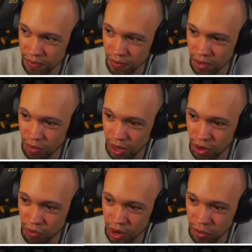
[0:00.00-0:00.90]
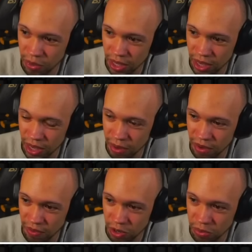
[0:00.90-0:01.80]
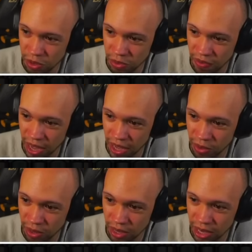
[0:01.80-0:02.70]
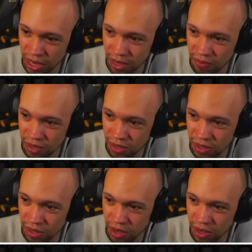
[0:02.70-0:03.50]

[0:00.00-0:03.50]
We're gonna run in with the Guillemon first because we value our lives.